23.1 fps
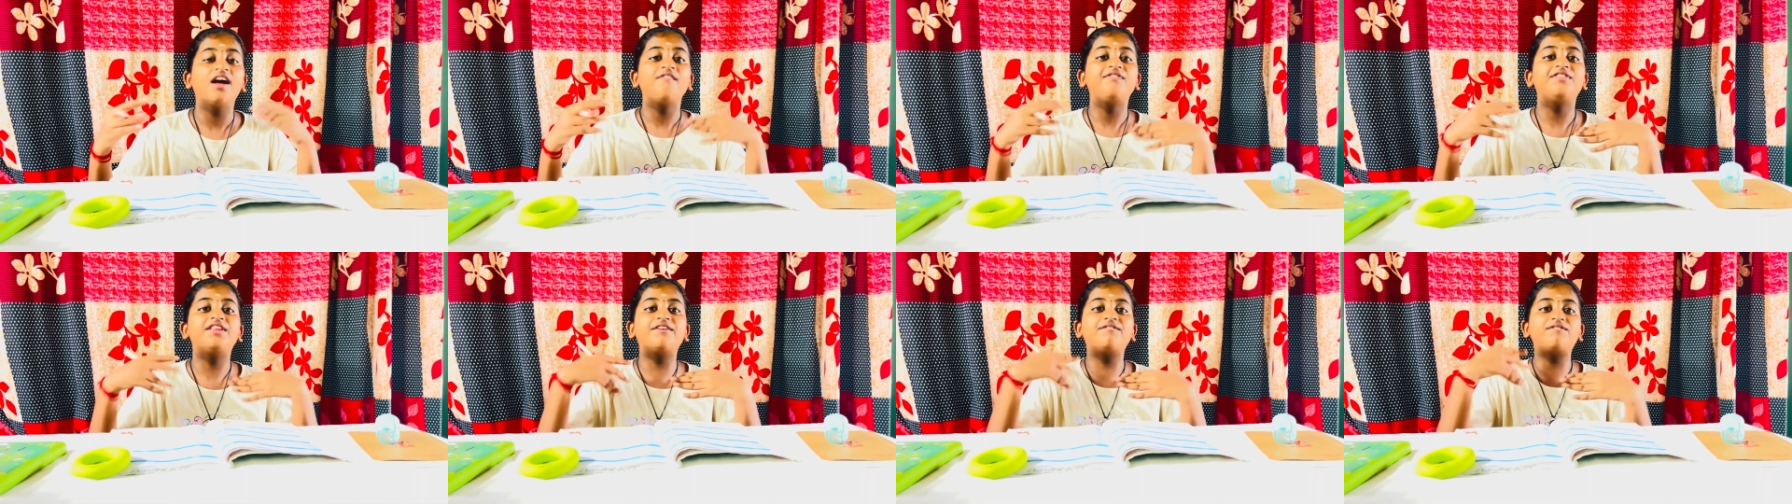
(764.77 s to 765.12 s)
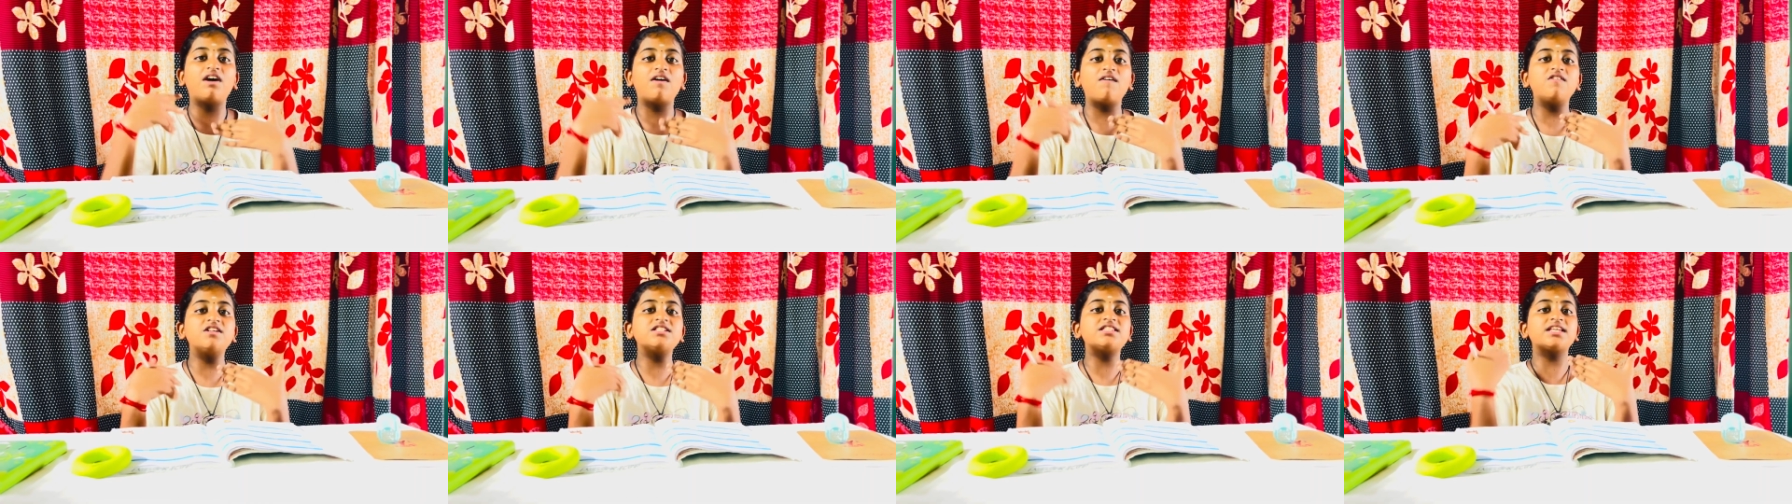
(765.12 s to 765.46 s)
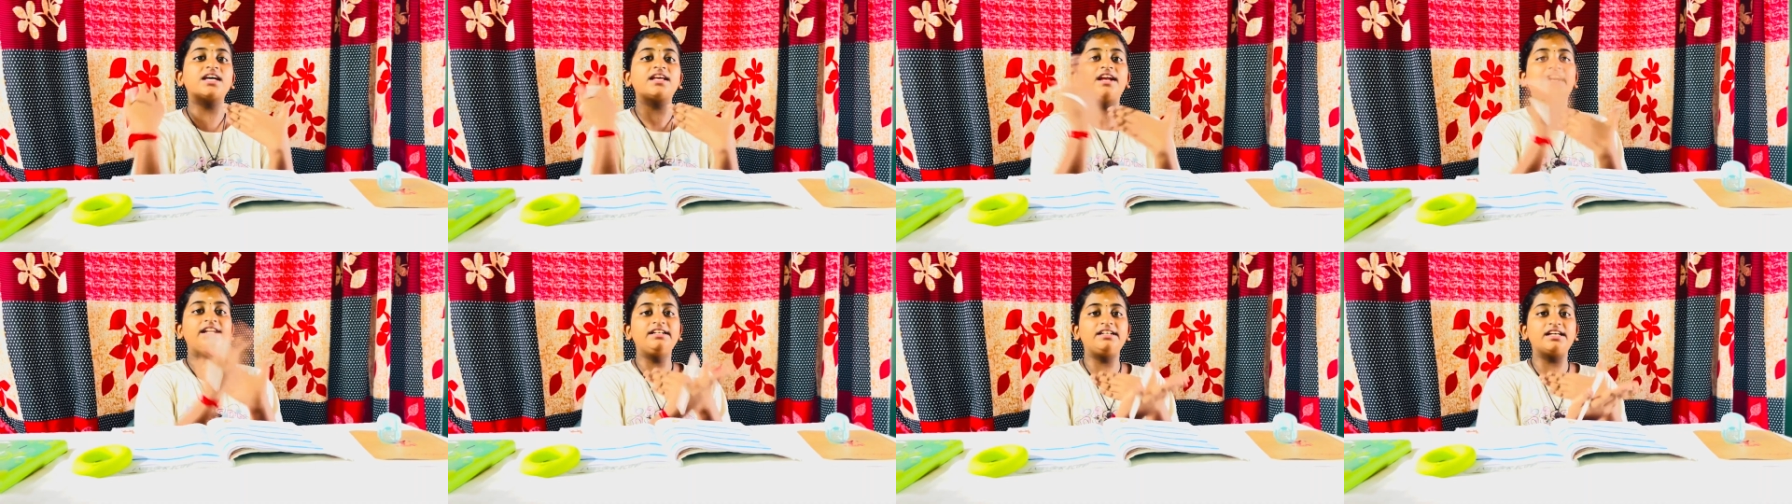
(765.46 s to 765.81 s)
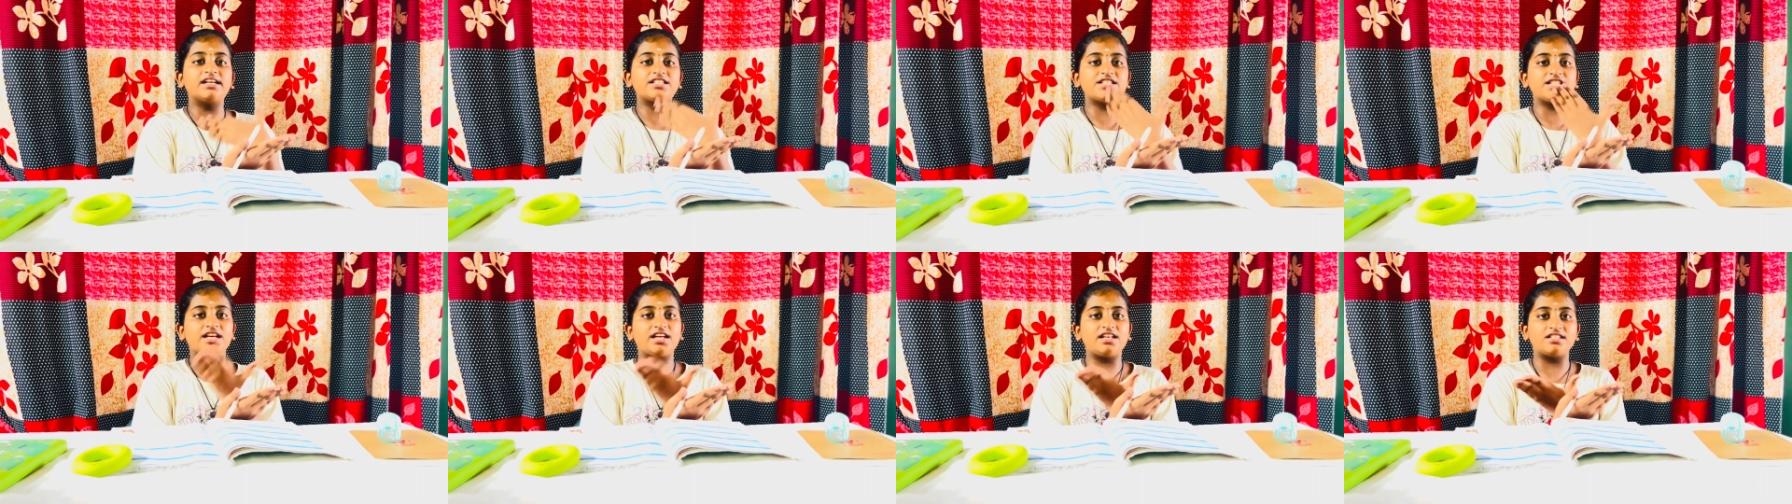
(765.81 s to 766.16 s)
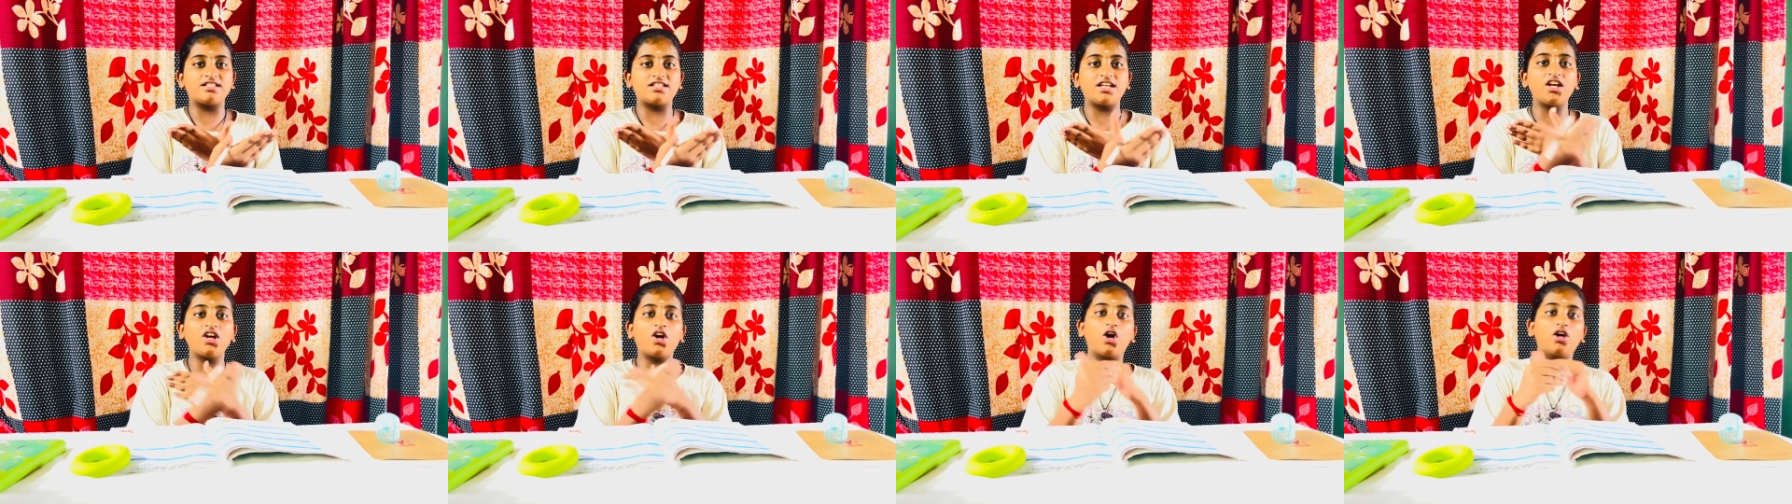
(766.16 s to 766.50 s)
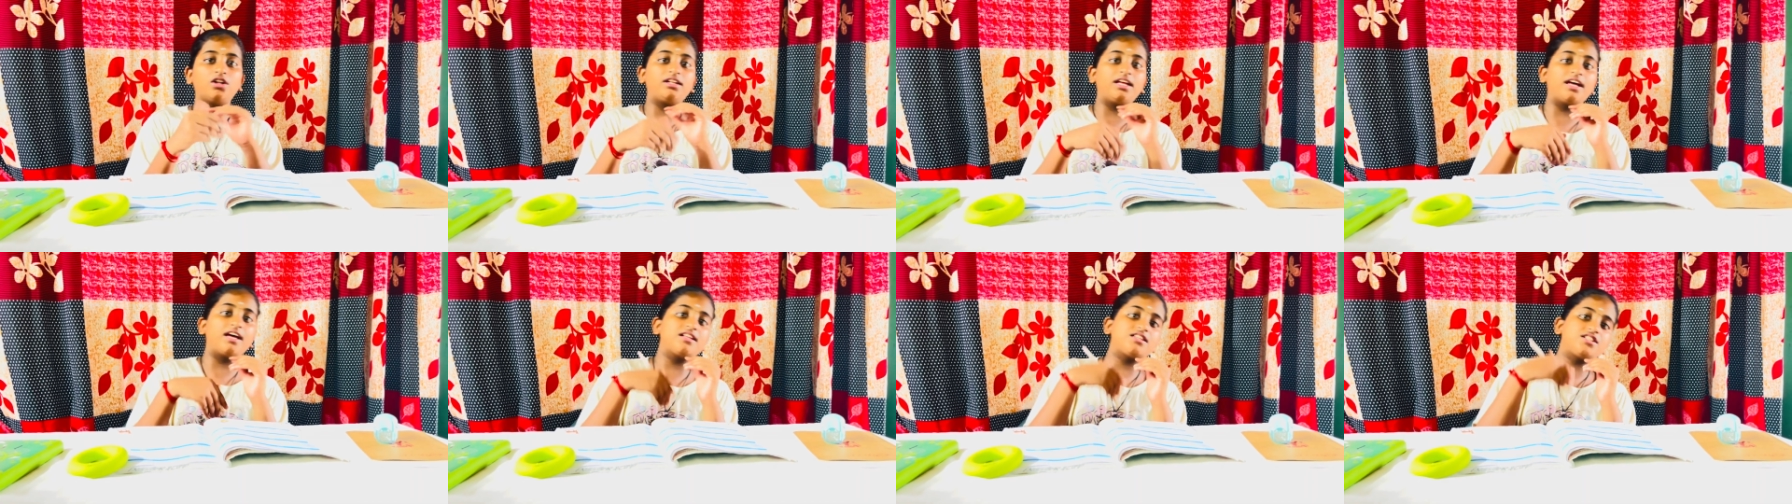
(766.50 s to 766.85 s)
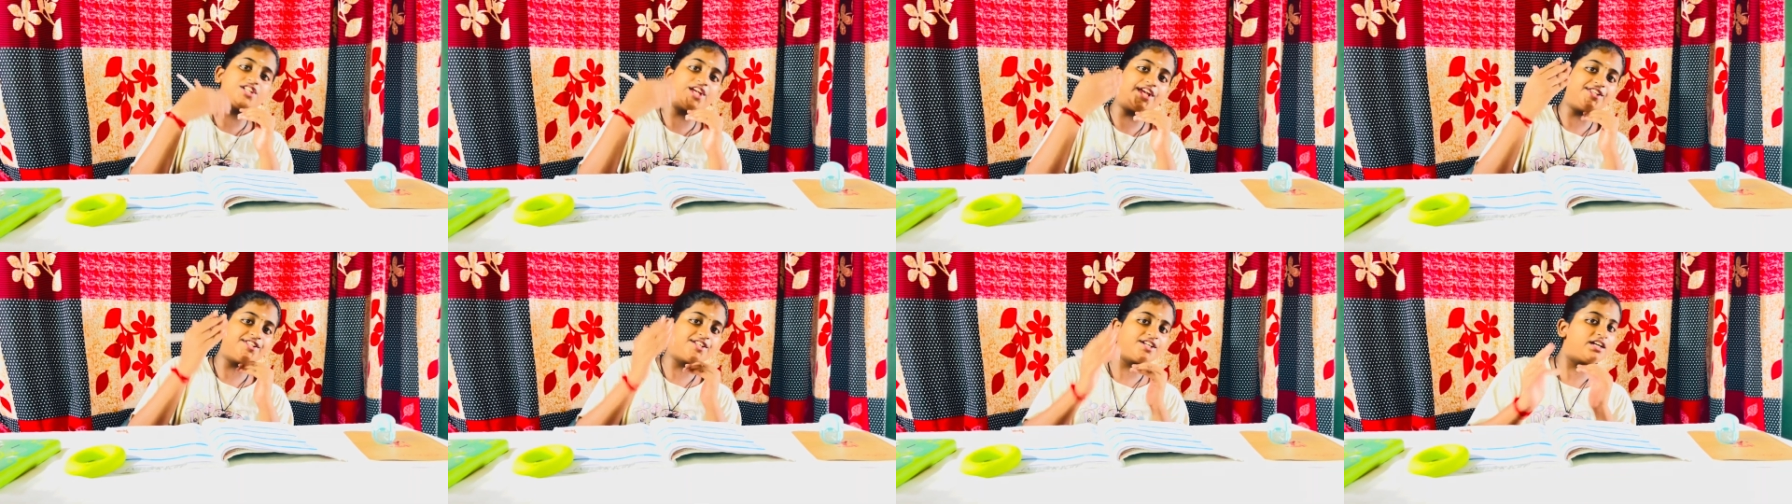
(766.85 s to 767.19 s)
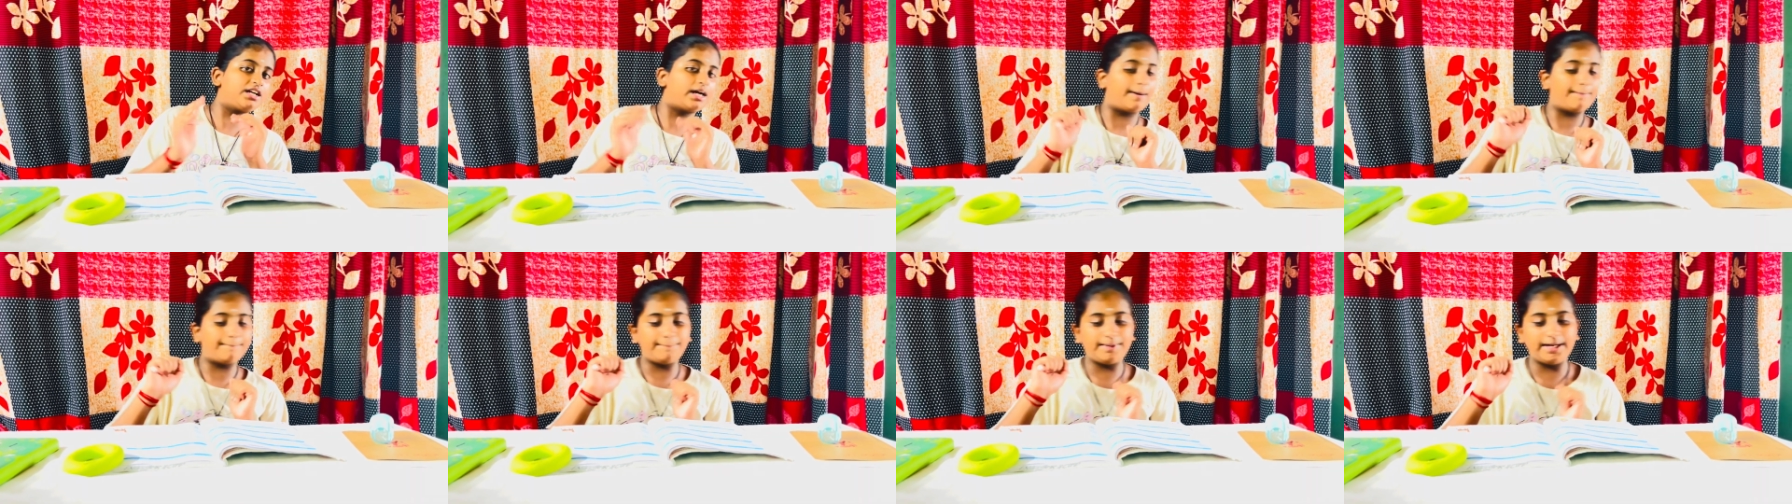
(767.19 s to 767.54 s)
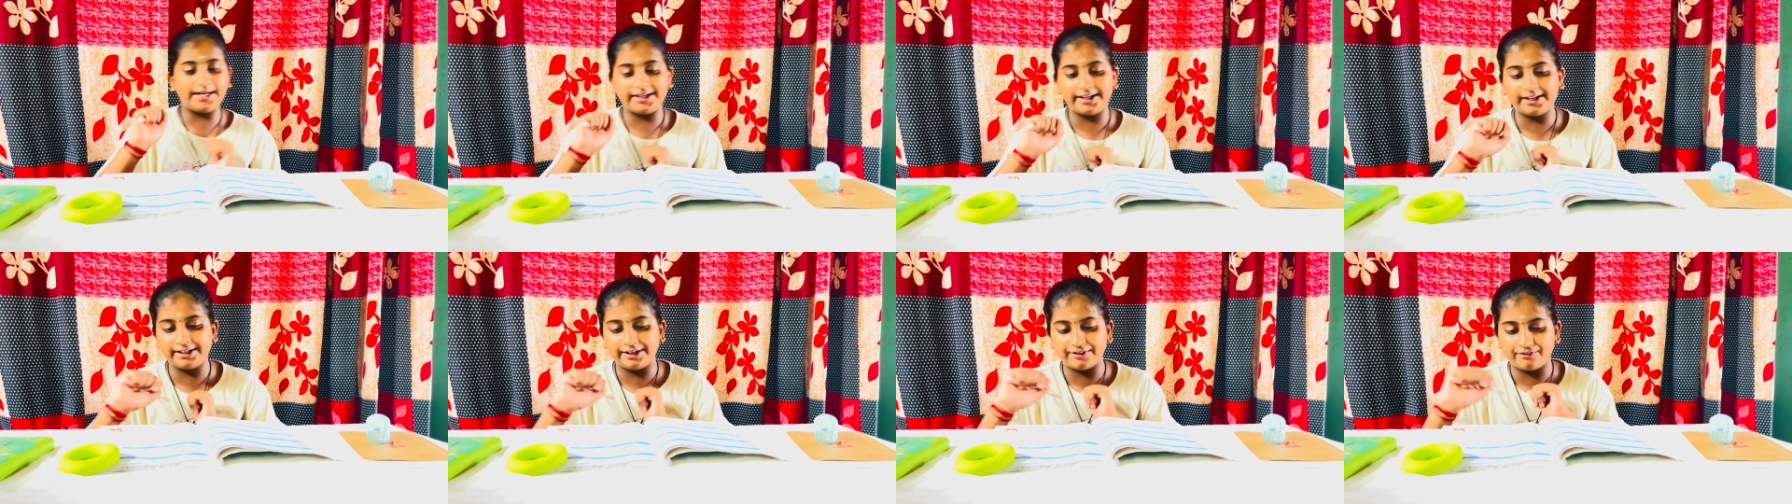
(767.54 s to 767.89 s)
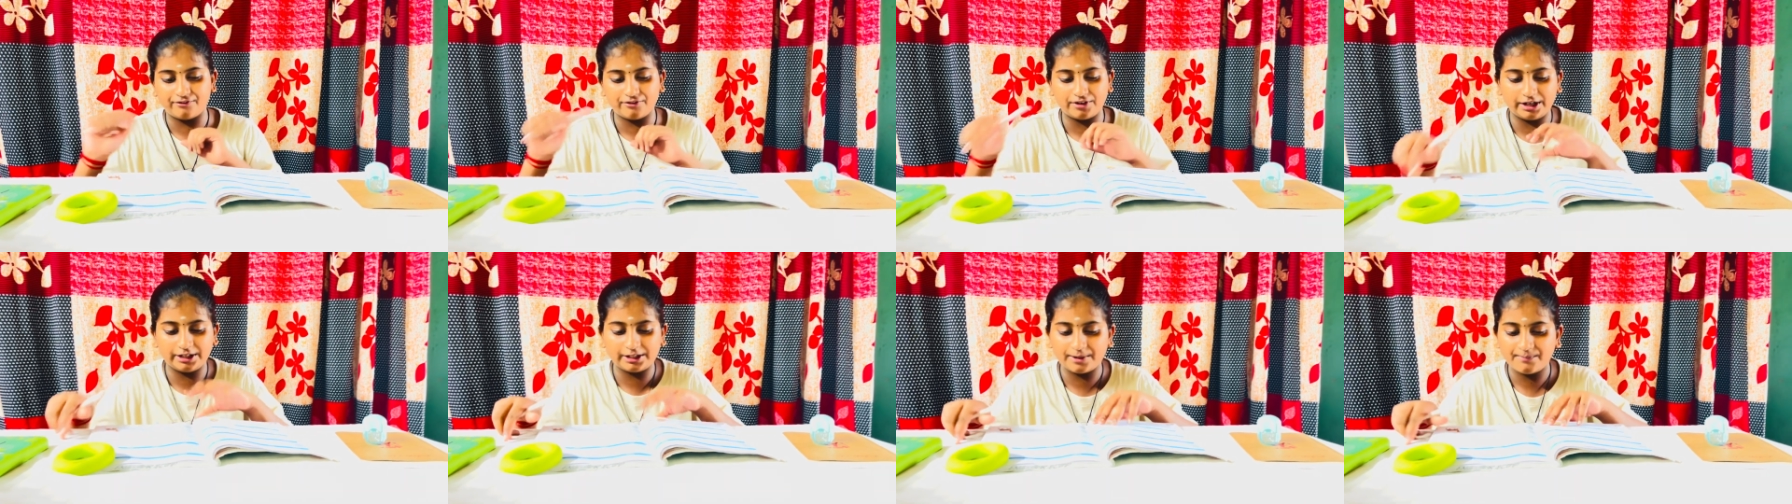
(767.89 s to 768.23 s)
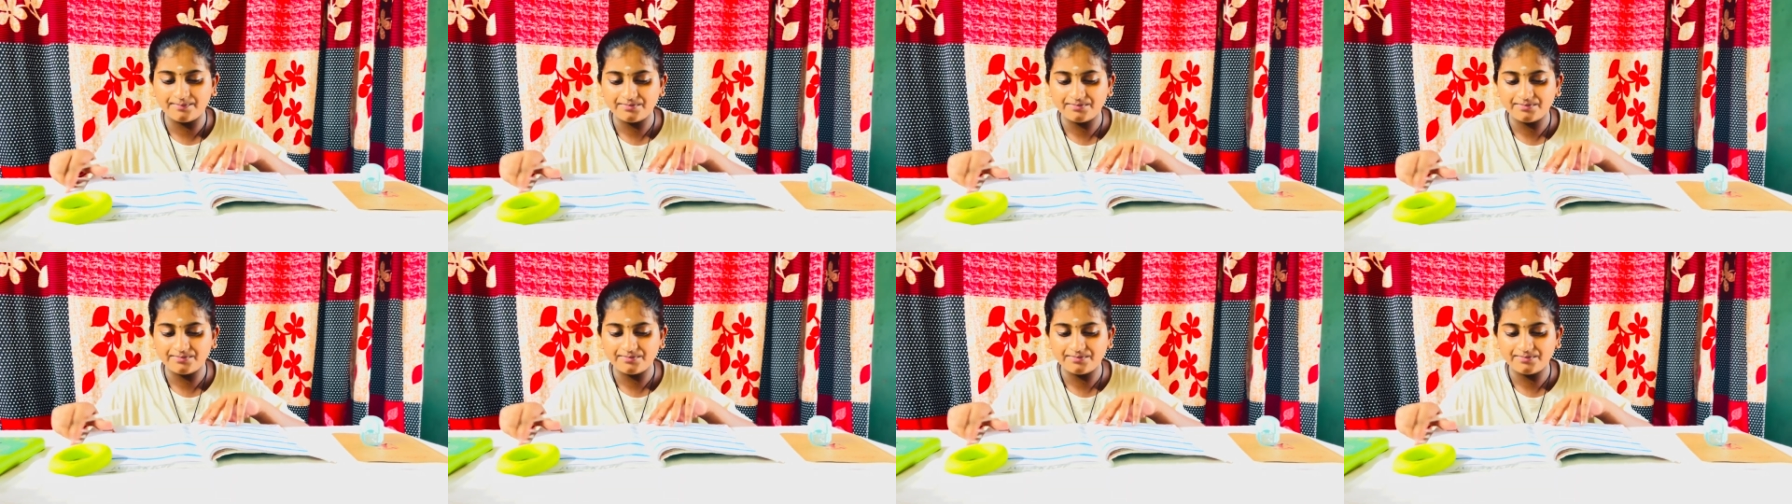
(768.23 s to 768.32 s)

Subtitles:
The vowels are interchanging or they are changing completely different.